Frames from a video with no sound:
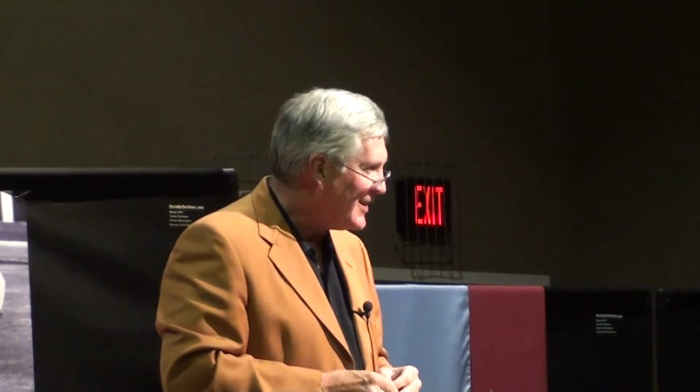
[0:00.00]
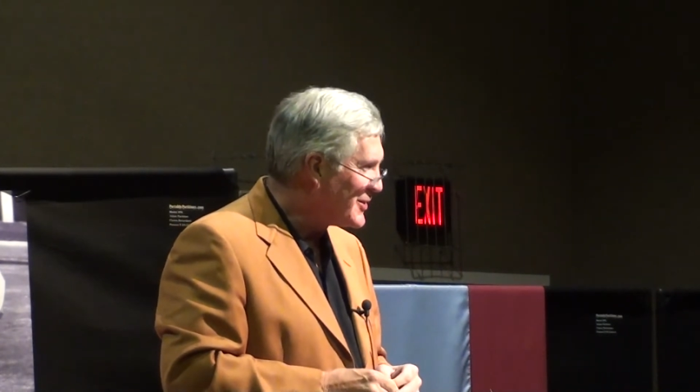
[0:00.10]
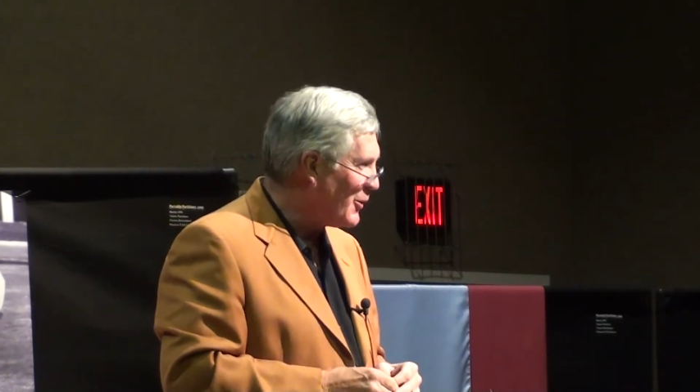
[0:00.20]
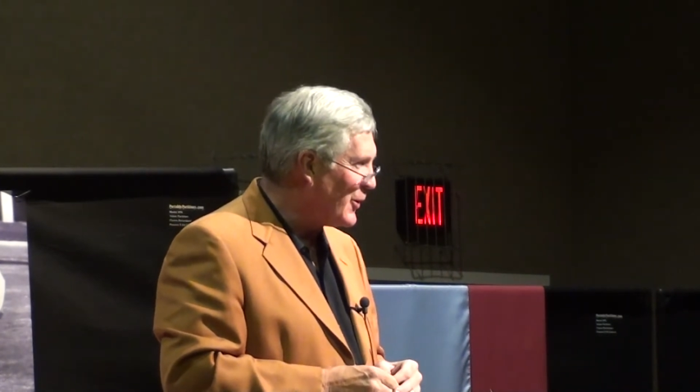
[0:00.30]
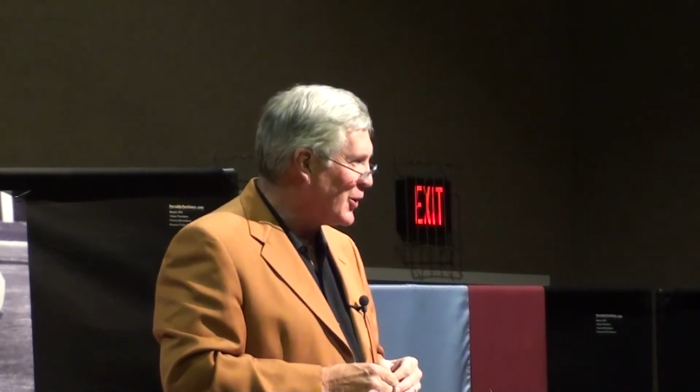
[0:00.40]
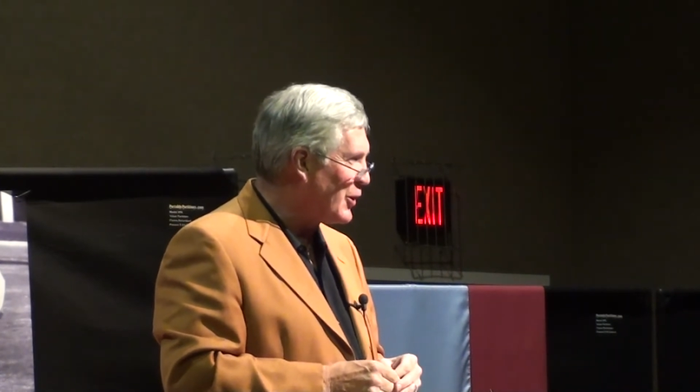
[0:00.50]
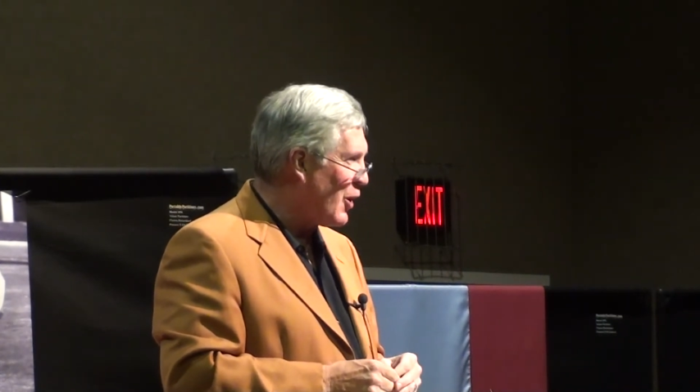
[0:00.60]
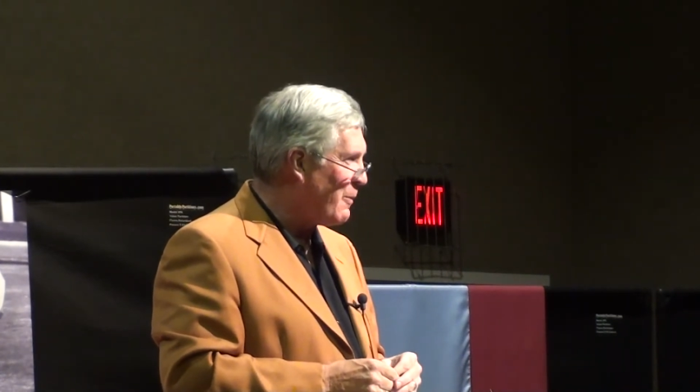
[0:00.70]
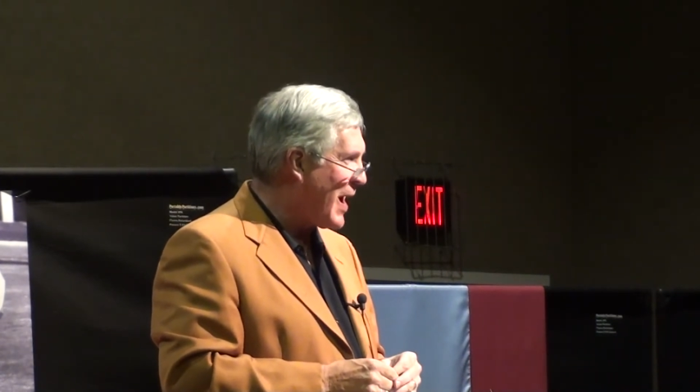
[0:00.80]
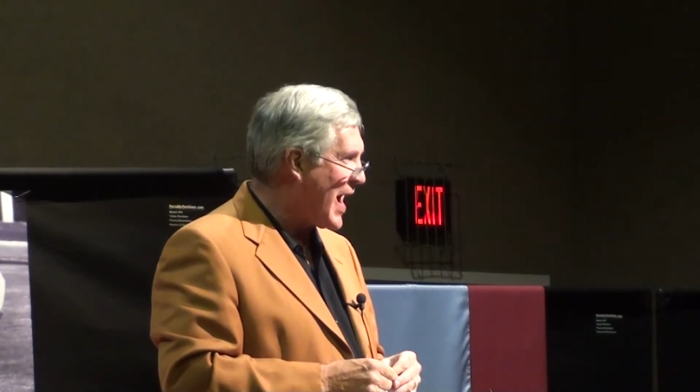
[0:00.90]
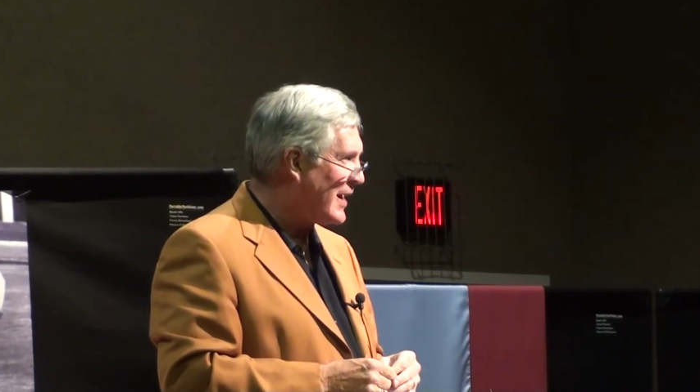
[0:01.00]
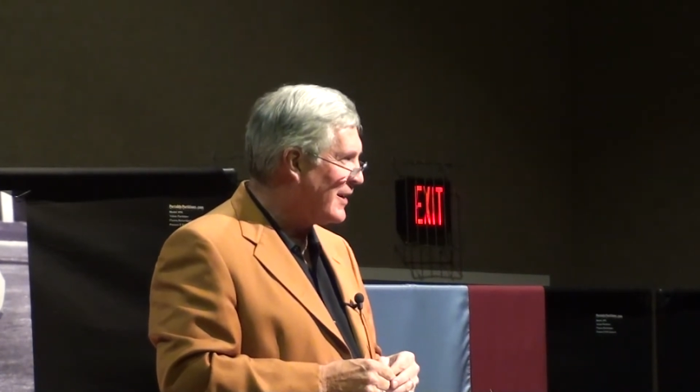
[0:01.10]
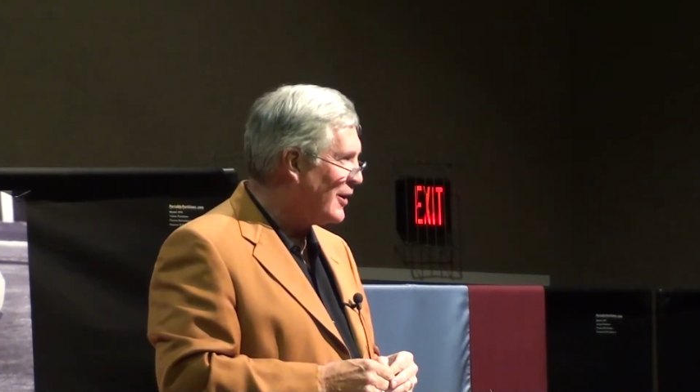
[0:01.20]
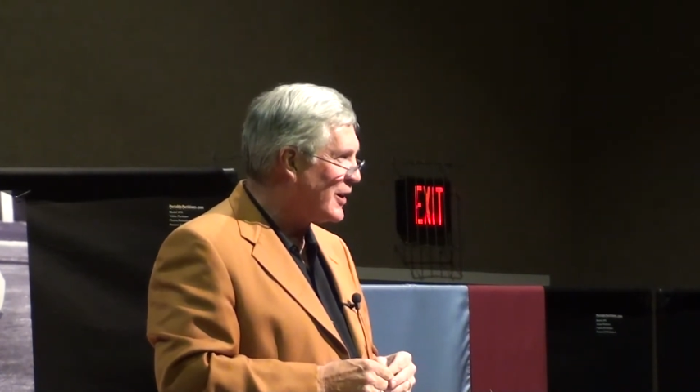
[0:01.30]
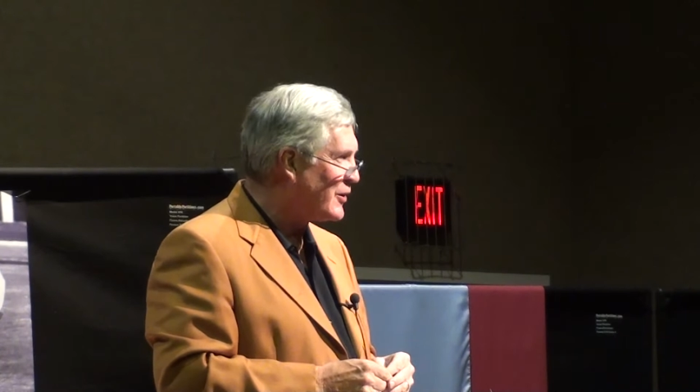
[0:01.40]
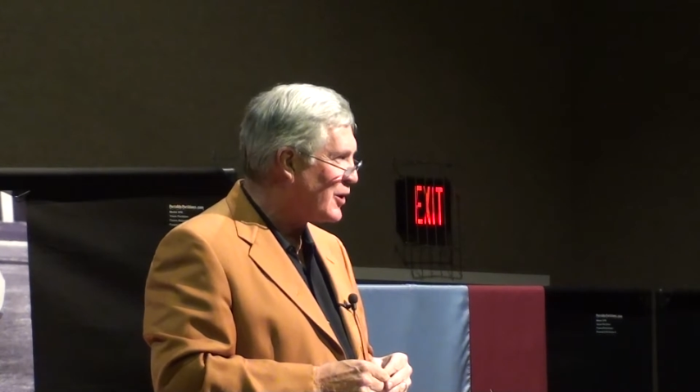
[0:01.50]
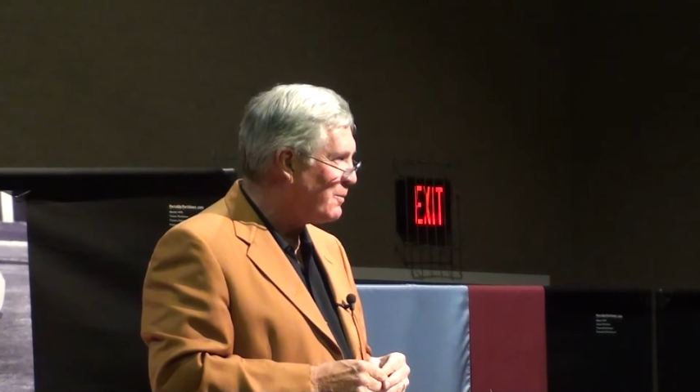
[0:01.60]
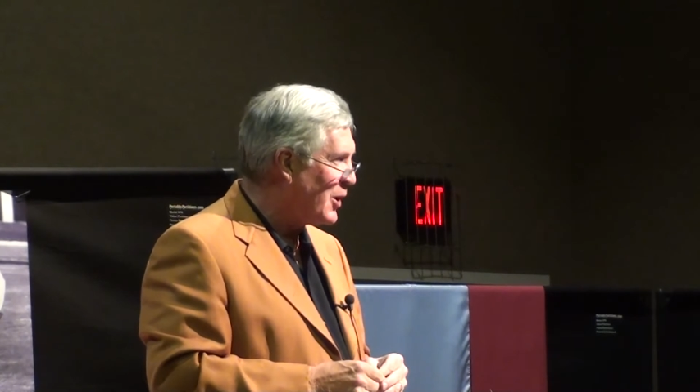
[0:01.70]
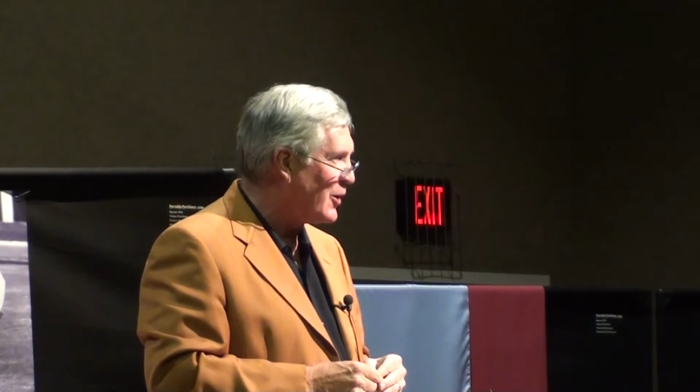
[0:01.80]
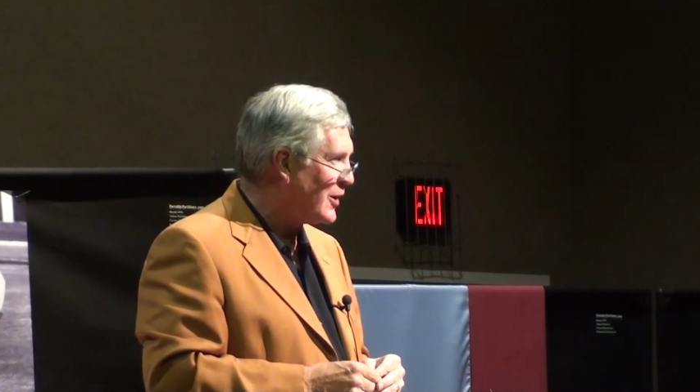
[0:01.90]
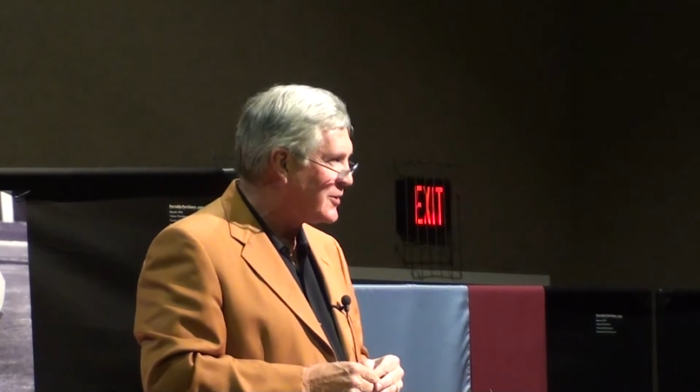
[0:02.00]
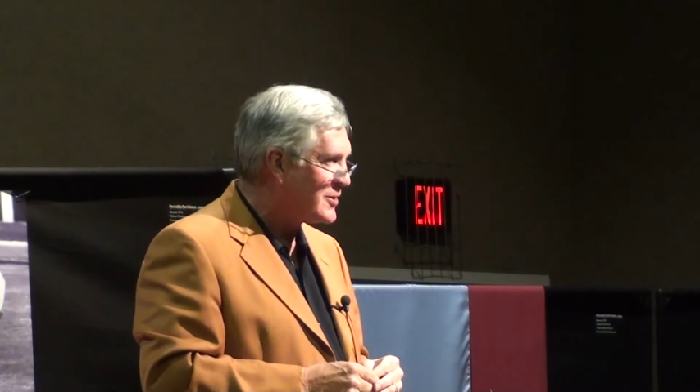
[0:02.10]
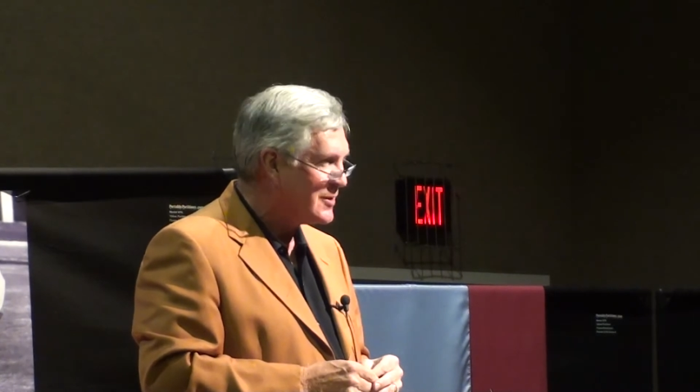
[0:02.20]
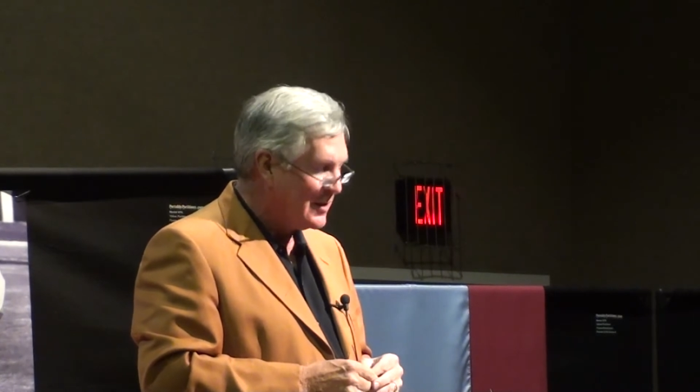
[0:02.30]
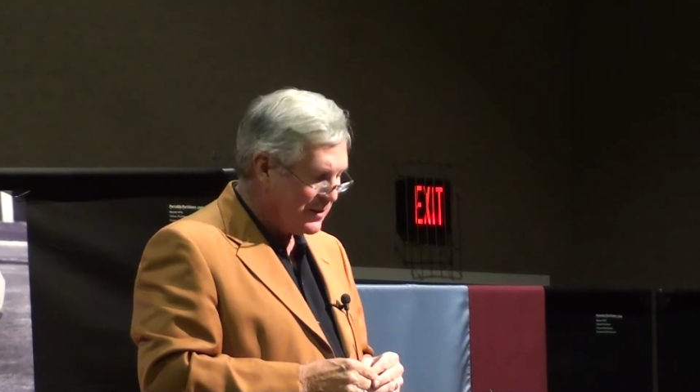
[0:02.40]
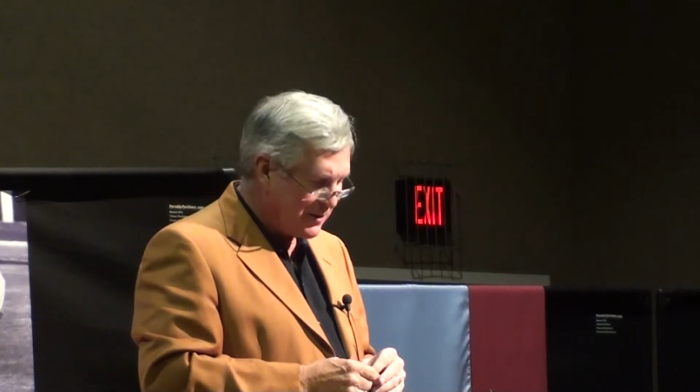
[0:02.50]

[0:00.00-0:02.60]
So when you go back and look at the communities,